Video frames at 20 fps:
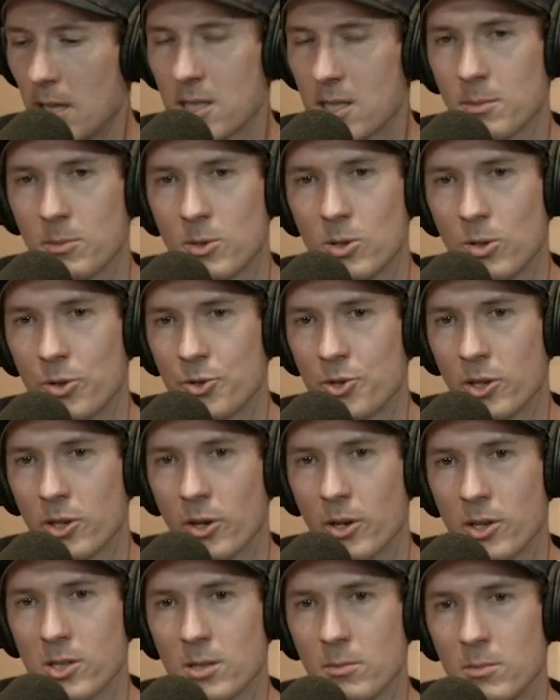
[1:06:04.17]
Get some culture,
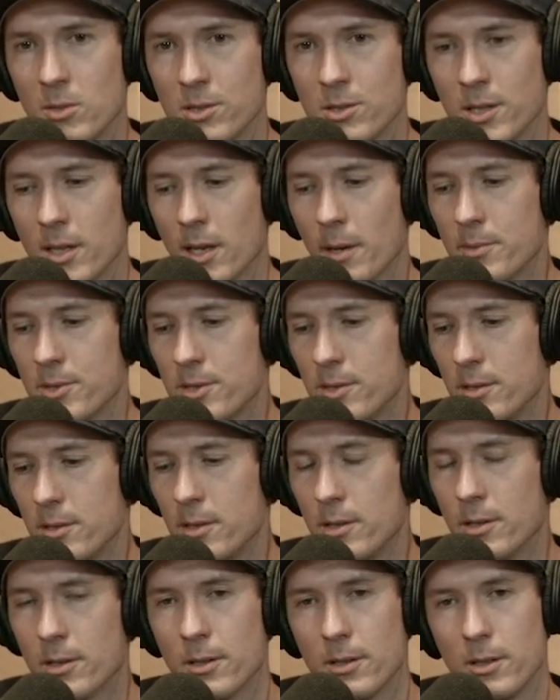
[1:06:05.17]
go to some museums.
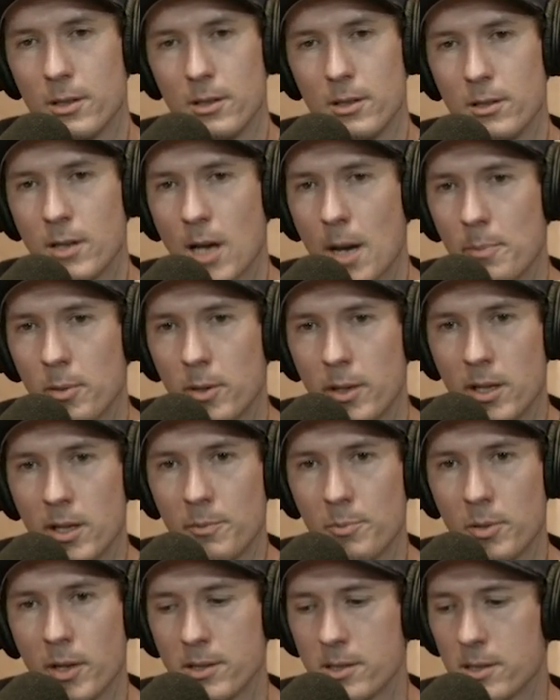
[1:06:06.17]
You're you got plenty
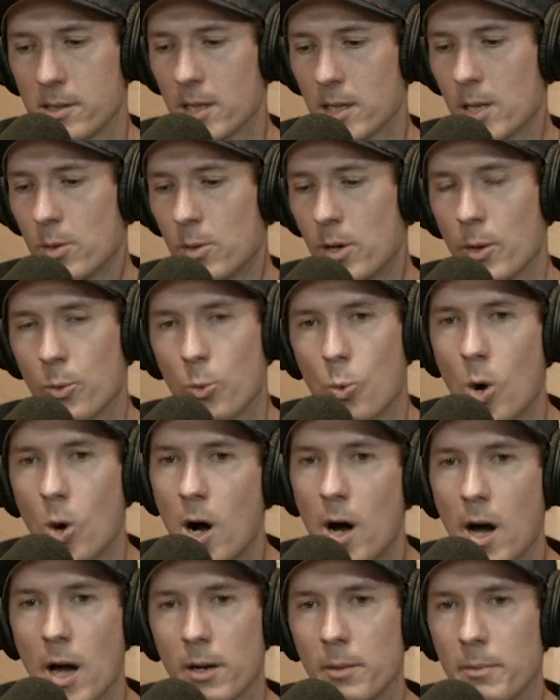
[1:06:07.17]
of places to go on.
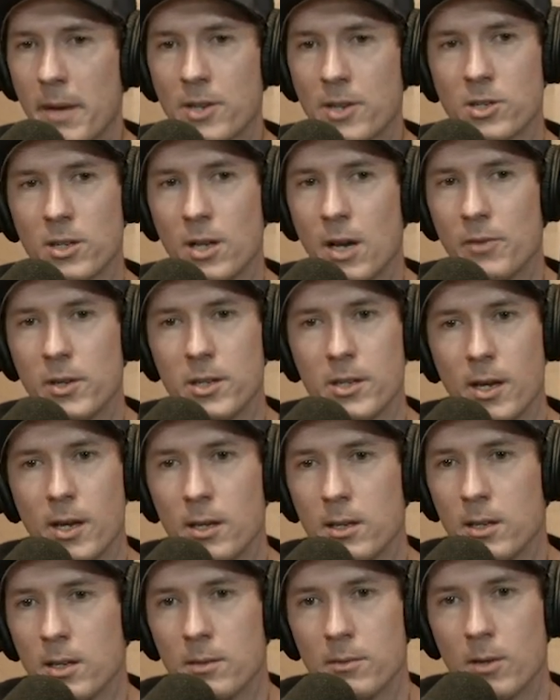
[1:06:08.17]
Walk. I imagine every
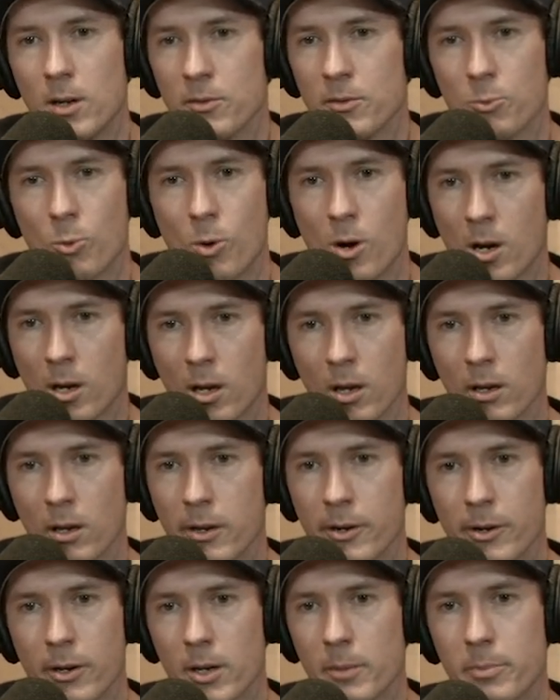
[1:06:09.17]
day involves walking
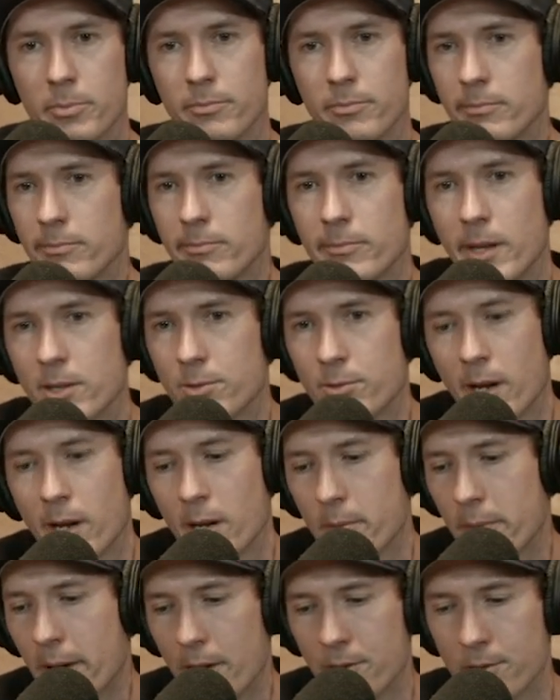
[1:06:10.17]
in Europe. That's what I
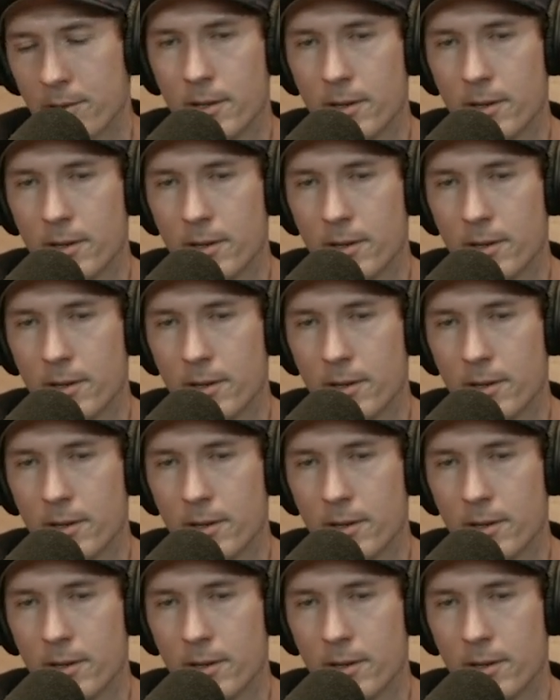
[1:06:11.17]
imagine.